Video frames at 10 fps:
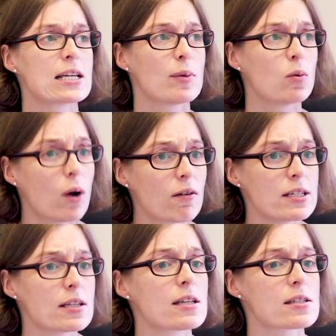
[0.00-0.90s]
a little bit
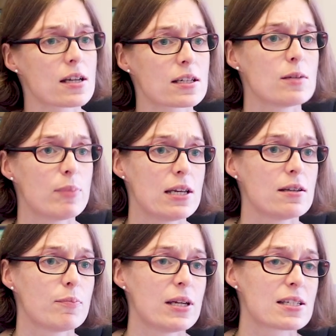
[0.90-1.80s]
worried, and there's certainly
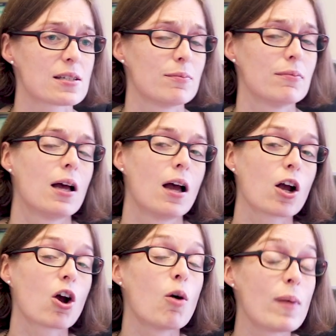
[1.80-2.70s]
been some
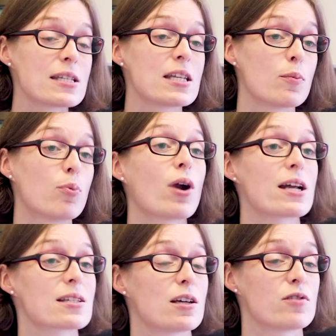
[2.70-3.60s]
comments in the
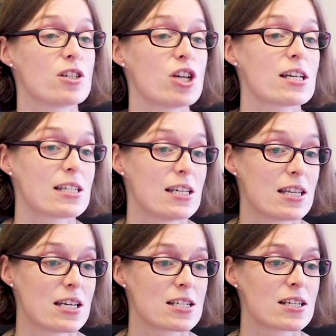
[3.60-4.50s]
press that have suggested
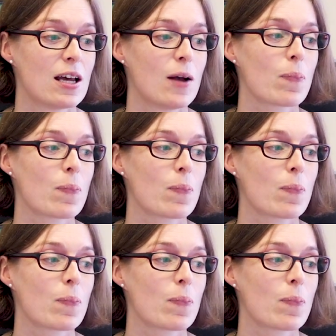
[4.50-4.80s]
that